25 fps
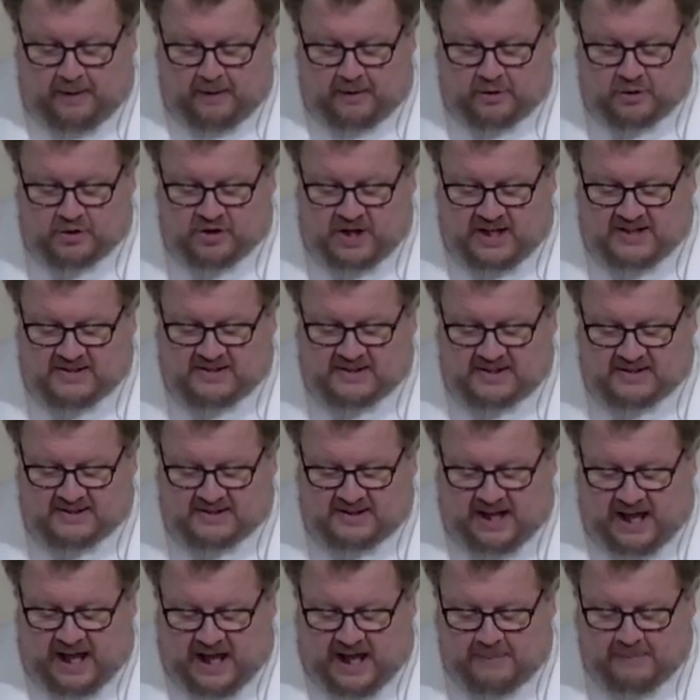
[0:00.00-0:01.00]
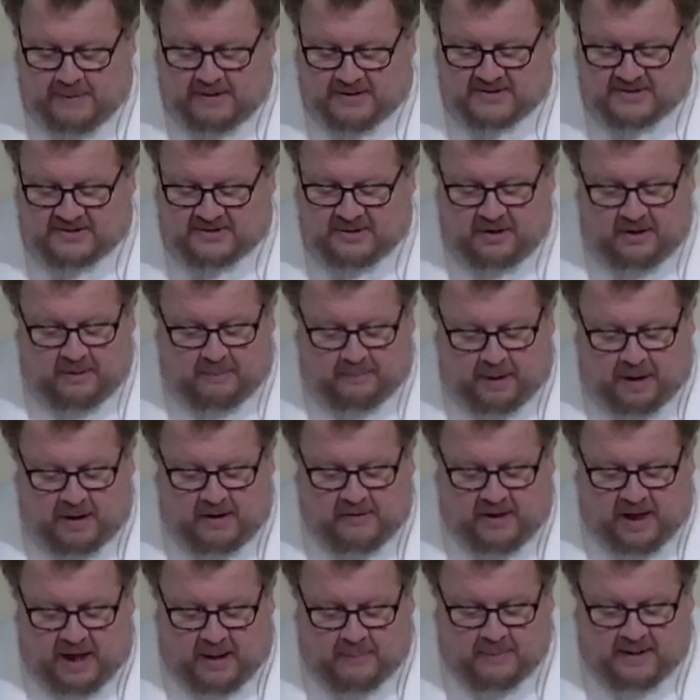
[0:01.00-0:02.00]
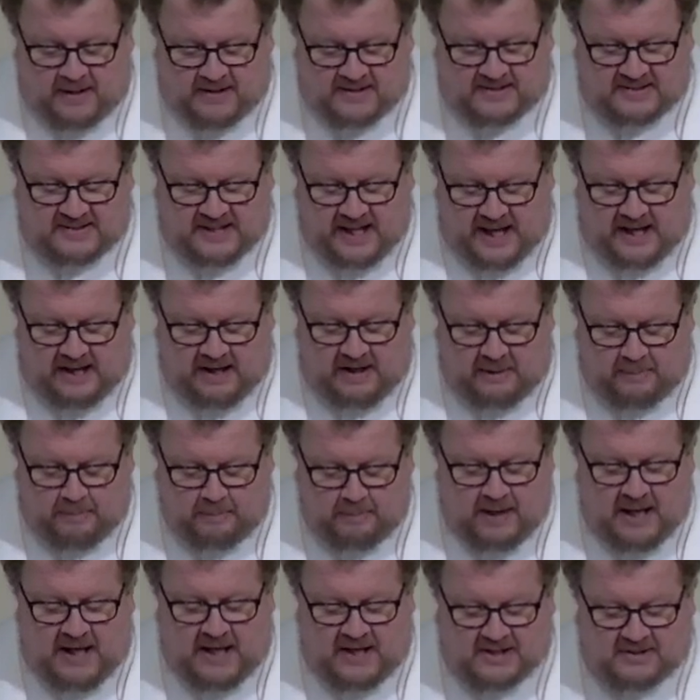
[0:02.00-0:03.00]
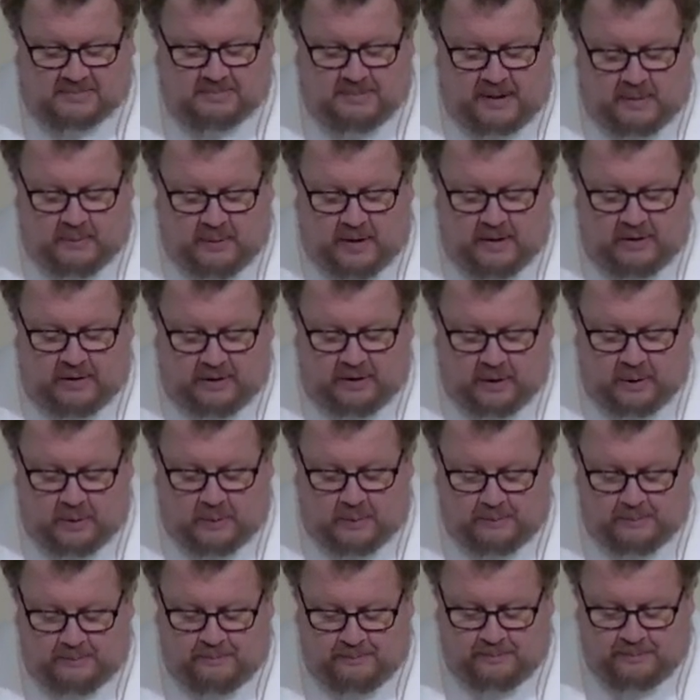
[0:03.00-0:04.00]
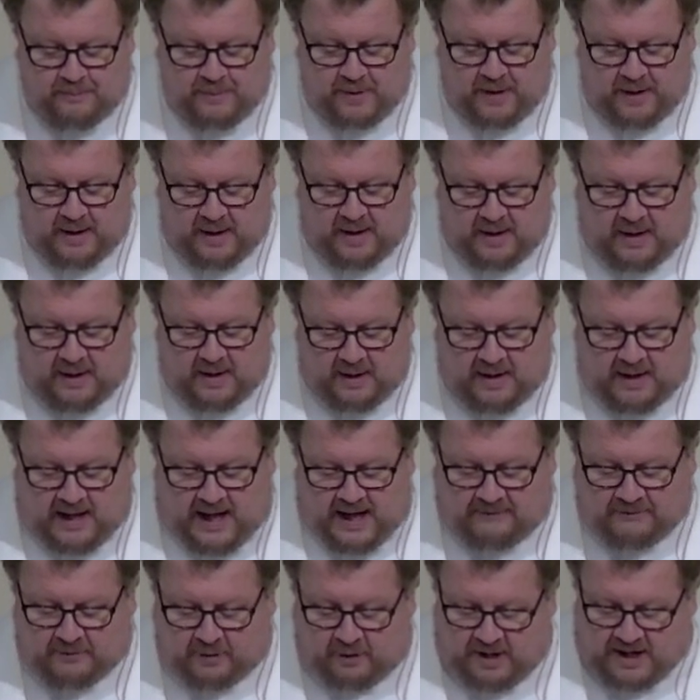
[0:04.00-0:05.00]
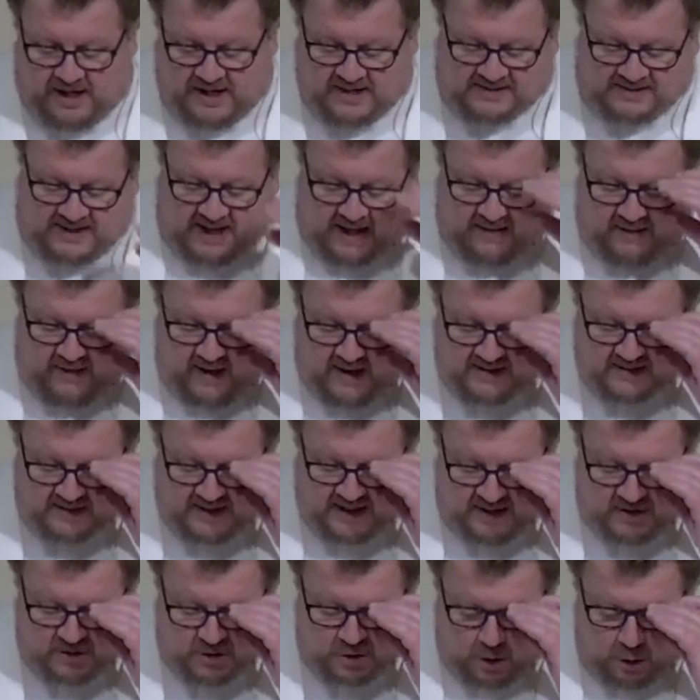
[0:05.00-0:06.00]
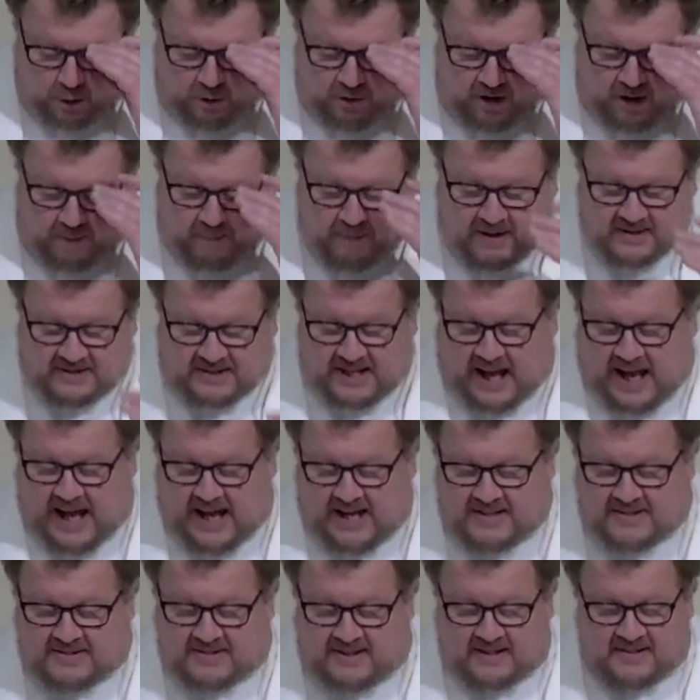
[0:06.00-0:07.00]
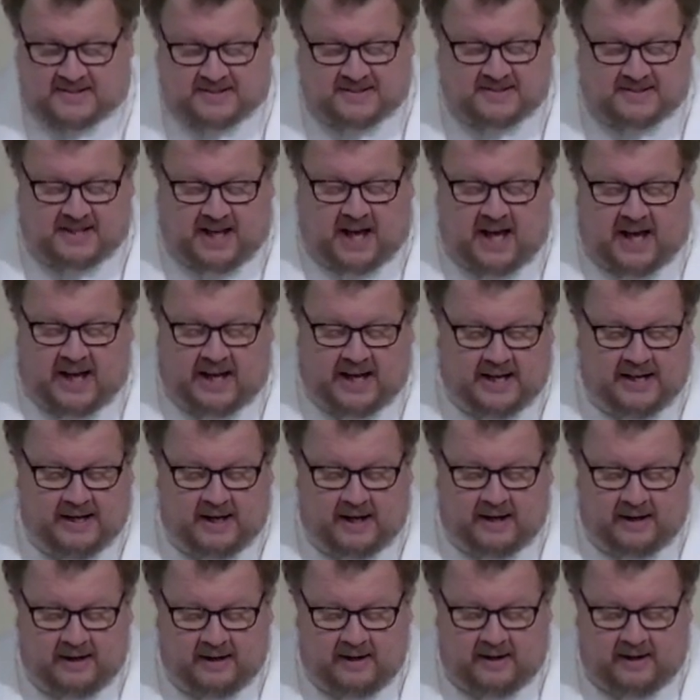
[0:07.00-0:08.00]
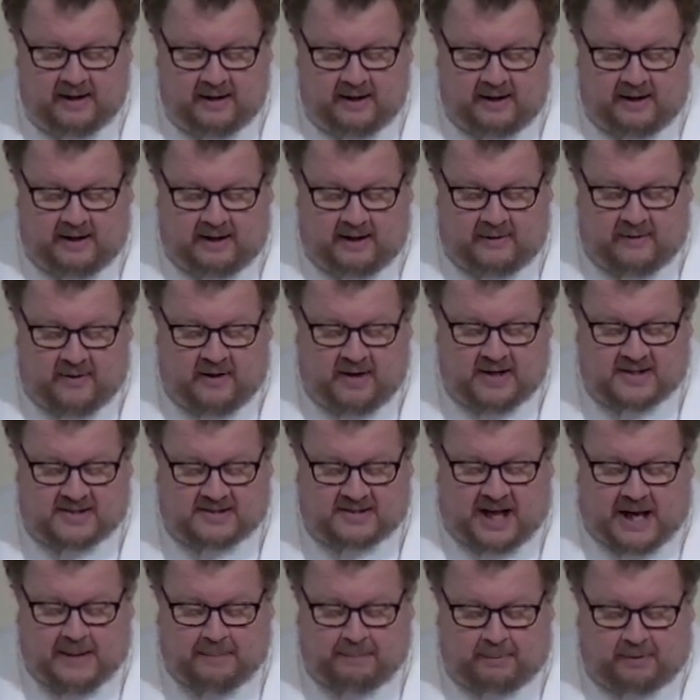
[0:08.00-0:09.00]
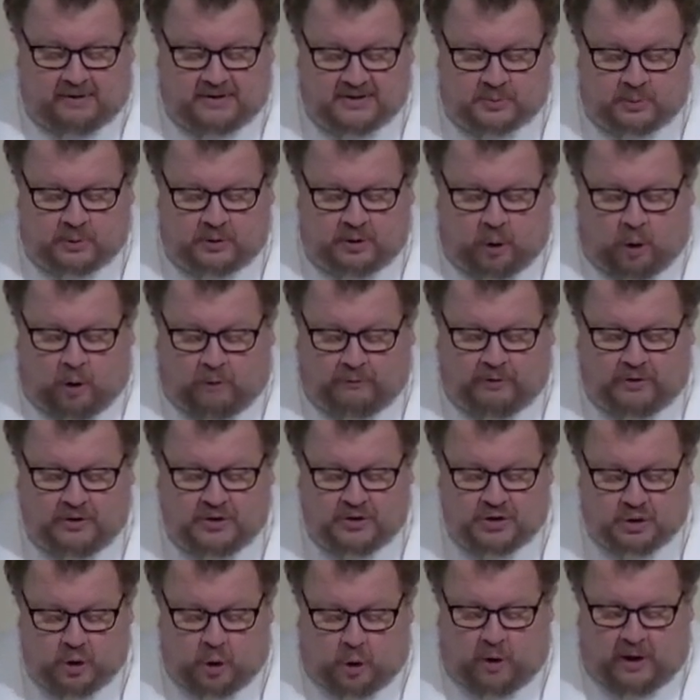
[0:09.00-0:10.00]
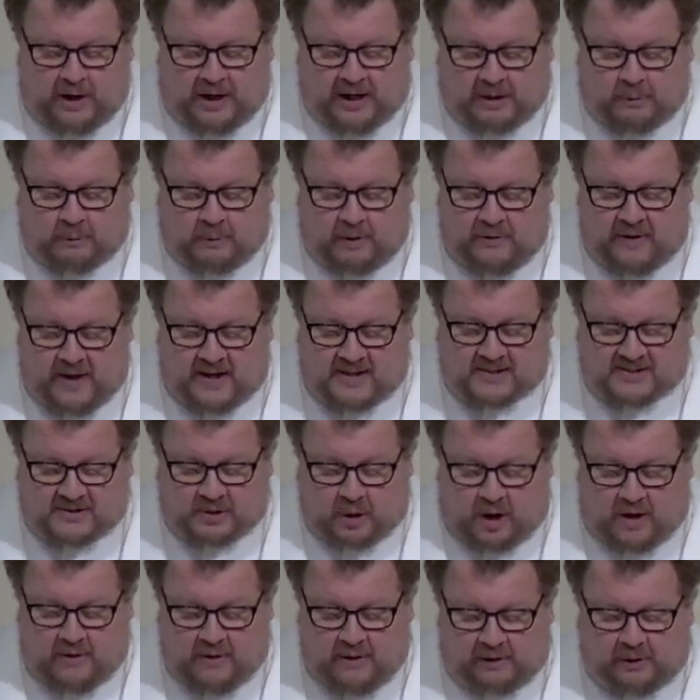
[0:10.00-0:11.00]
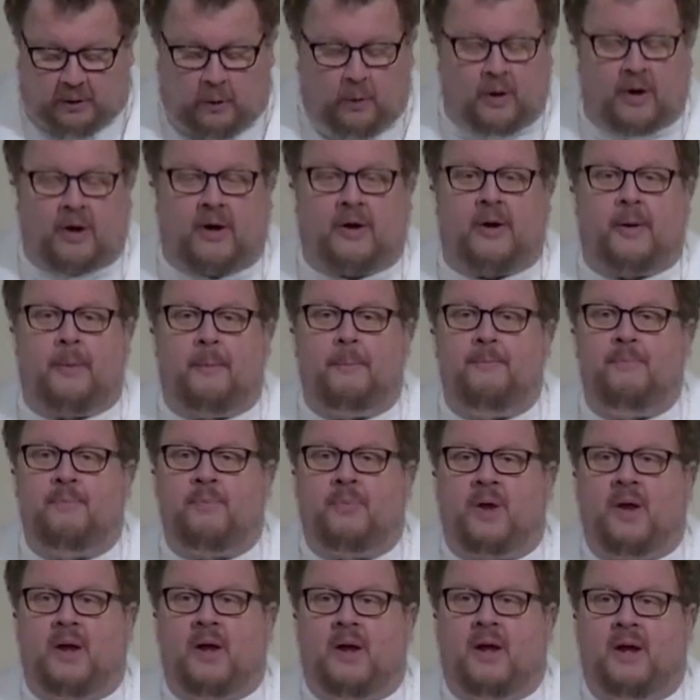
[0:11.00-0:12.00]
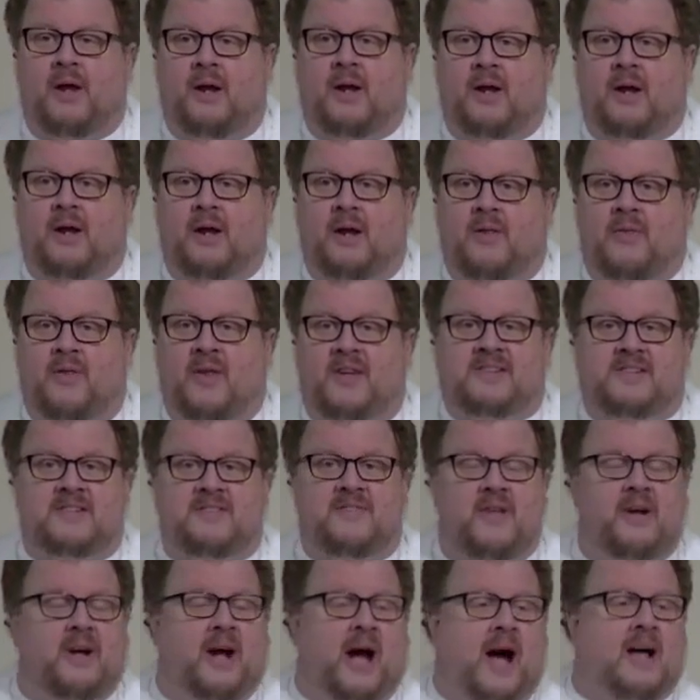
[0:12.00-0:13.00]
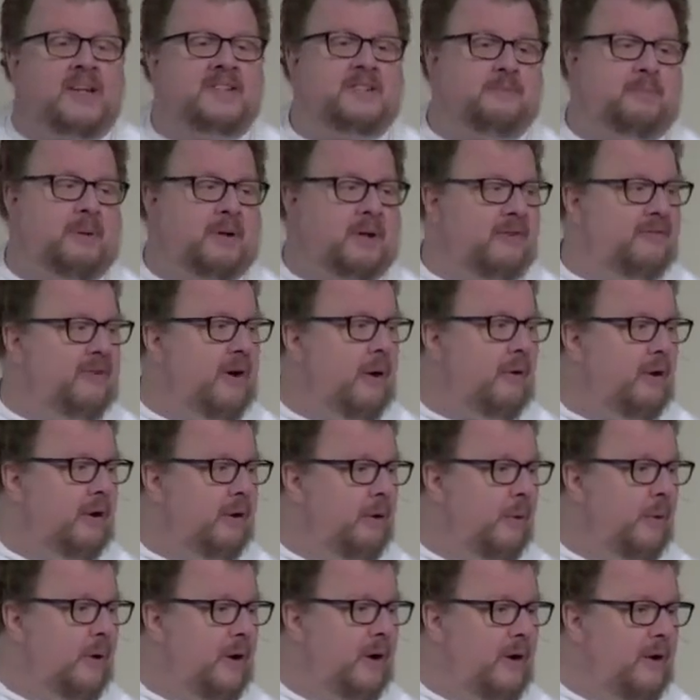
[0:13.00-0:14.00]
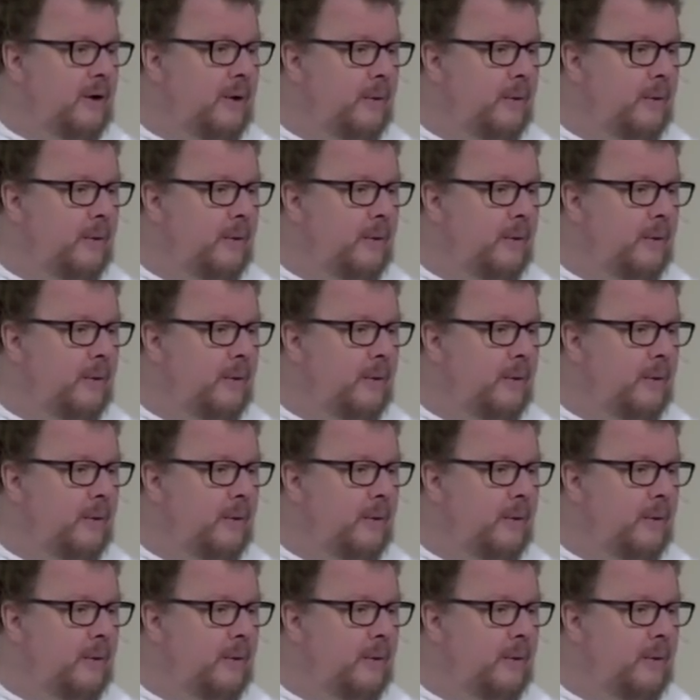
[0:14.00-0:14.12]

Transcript: Jesus came and stood among them and said, "Peace be with you." After he said this, he showed them his hands and side, and the disciples were overjoyed when they saw the Lord. This is the gospel of our Lord.